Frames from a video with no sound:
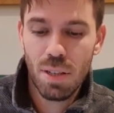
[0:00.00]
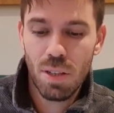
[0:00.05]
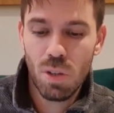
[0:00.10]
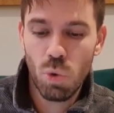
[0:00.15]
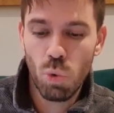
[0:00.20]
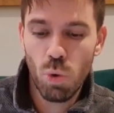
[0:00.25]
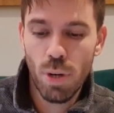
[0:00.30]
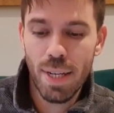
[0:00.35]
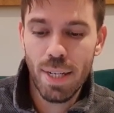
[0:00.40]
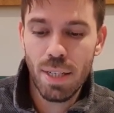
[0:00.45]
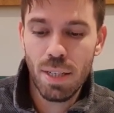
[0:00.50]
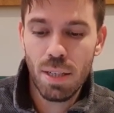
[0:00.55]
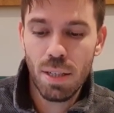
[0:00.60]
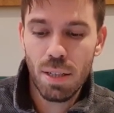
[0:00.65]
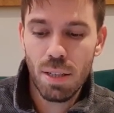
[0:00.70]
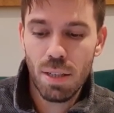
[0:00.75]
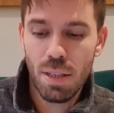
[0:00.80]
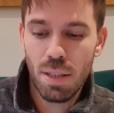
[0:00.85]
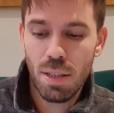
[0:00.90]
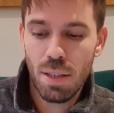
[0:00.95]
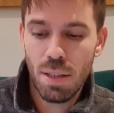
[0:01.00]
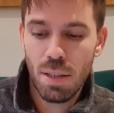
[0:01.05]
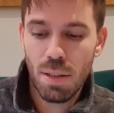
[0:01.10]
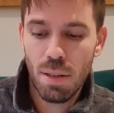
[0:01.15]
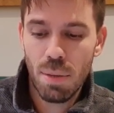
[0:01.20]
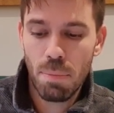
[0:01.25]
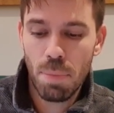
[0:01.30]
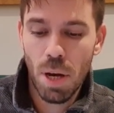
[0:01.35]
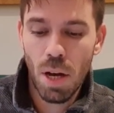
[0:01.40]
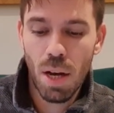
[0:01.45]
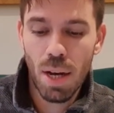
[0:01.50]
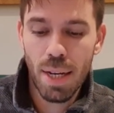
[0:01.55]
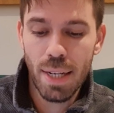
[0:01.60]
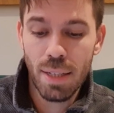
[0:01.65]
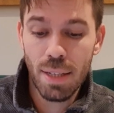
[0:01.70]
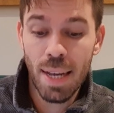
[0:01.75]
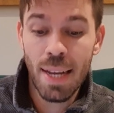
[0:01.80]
grid behind.